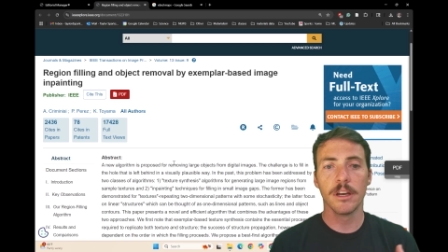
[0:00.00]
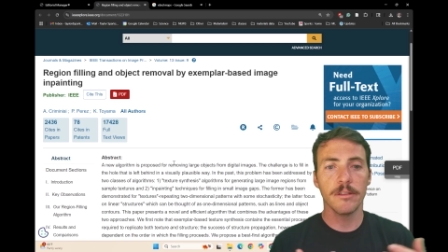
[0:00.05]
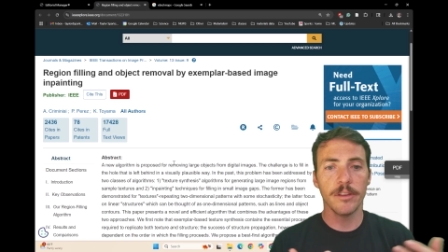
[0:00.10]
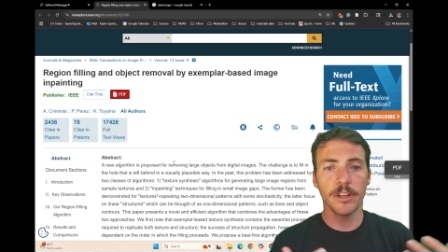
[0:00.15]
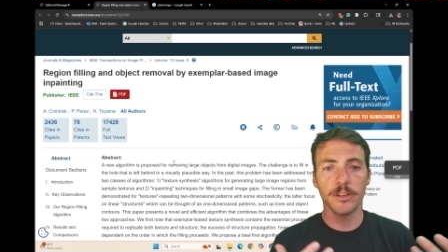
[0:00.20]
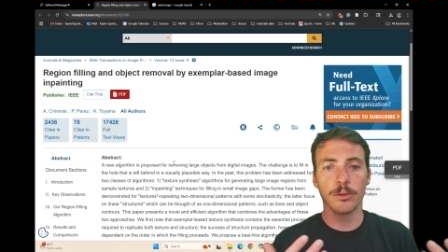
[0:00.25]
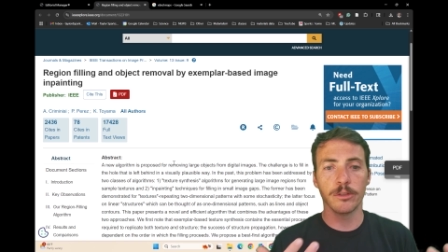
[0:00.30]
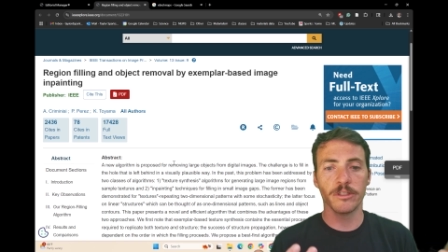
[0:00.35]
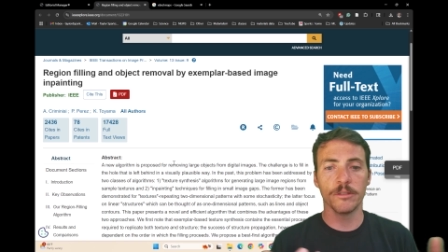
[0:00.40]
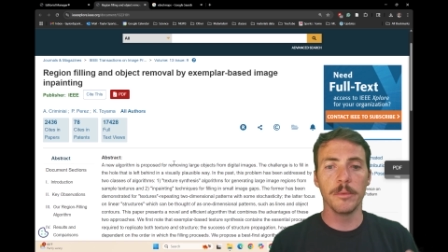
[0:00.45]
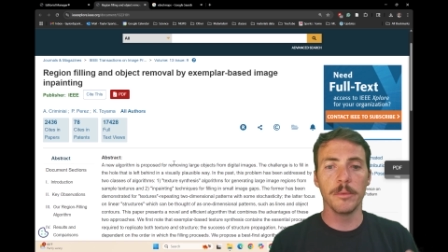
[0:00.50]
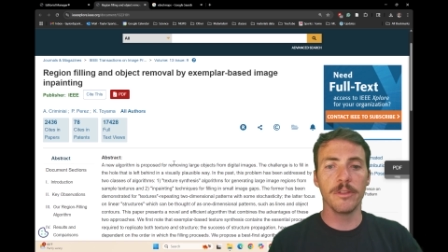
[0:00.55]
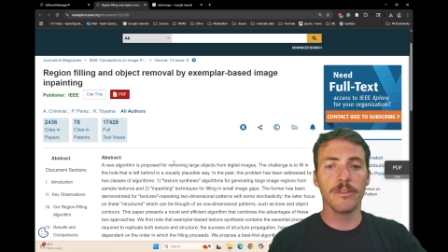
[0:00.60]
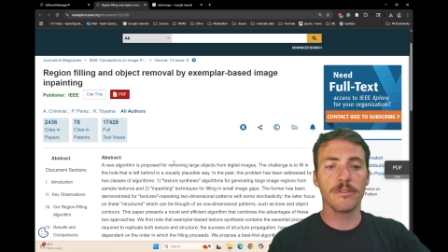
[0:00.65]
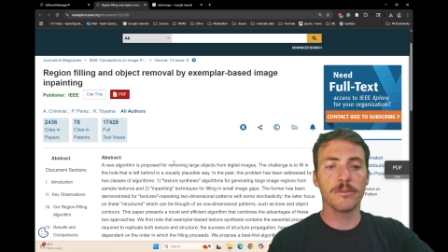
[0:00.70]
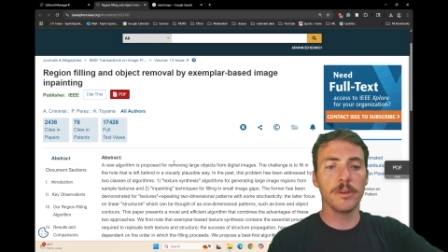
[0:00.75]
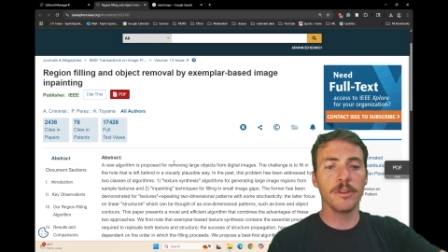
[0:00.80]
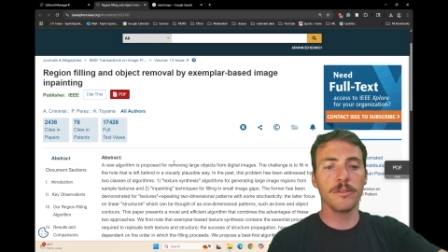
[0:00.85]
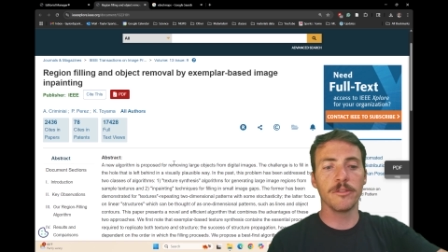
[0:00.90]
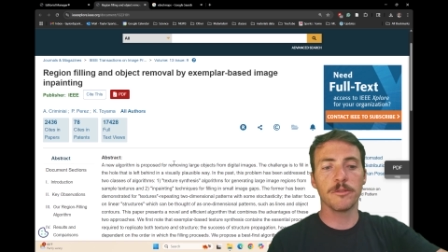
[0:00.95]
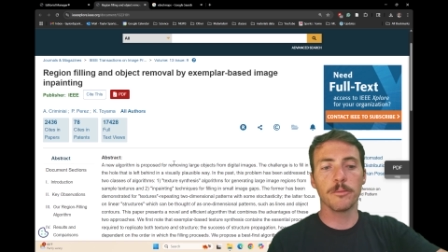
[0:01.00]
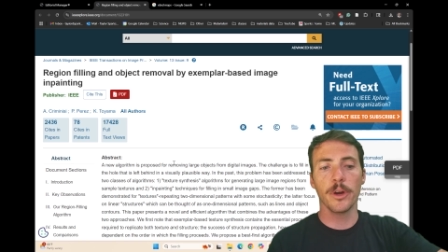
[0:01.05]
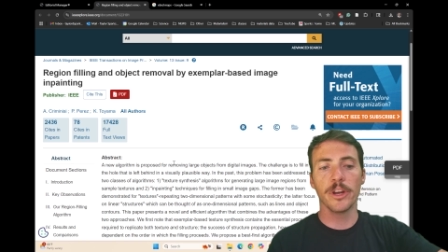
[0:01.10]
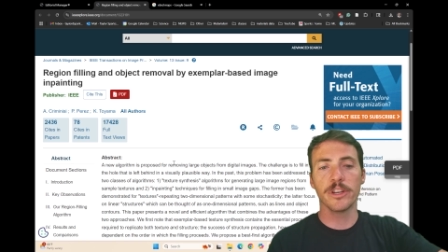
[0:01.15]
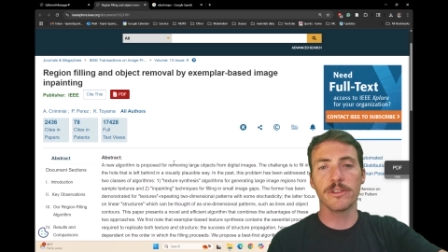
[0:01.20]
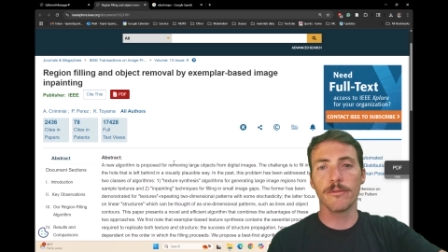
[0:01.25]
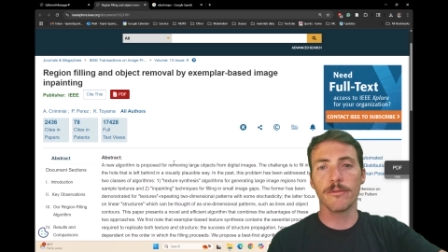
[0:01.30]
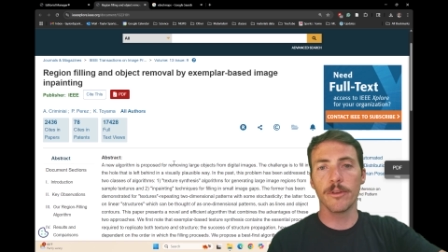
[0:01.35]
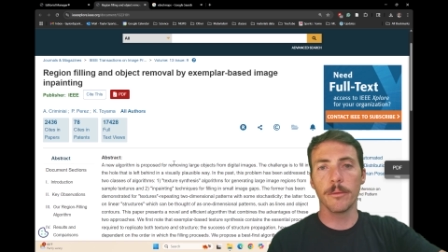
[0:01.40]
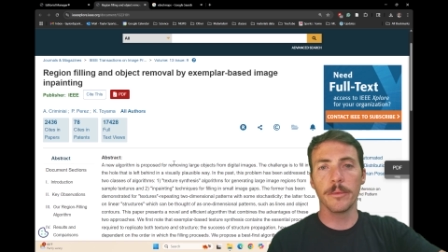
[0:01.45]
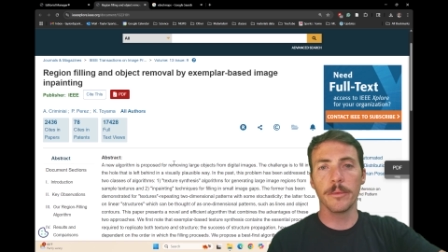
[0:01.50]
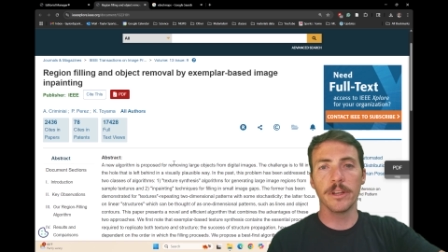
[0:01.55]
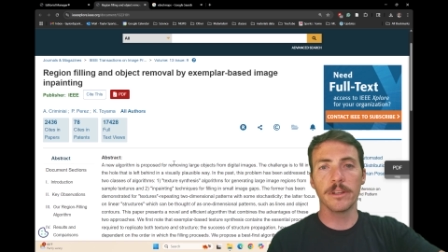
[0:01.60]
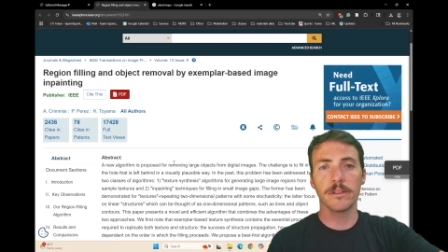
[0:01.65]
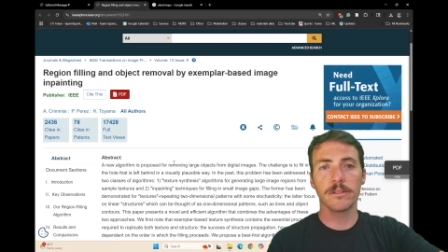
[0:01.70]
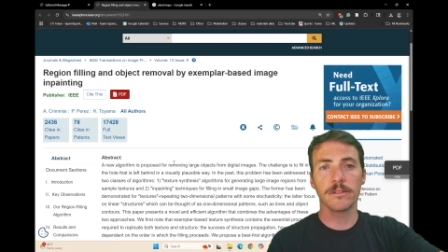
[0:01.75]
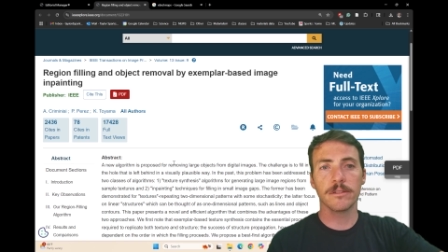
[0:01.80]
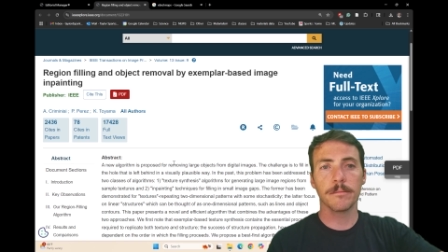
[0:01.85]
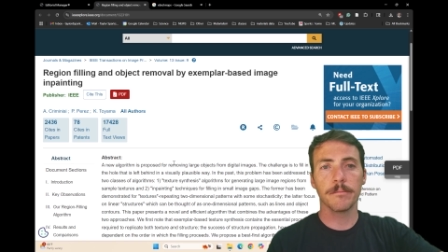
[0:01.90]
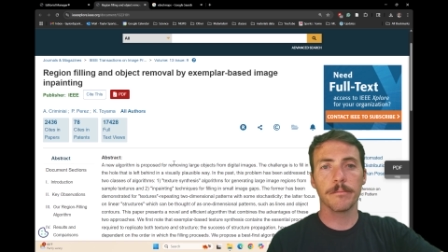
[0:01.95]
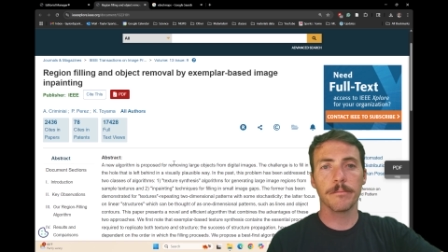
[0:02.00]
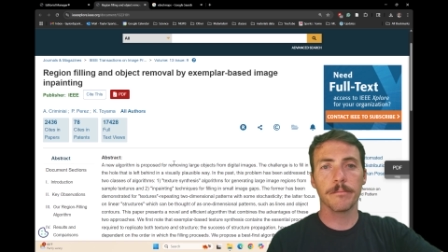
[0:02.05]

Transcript: They took some in- inspiration from this.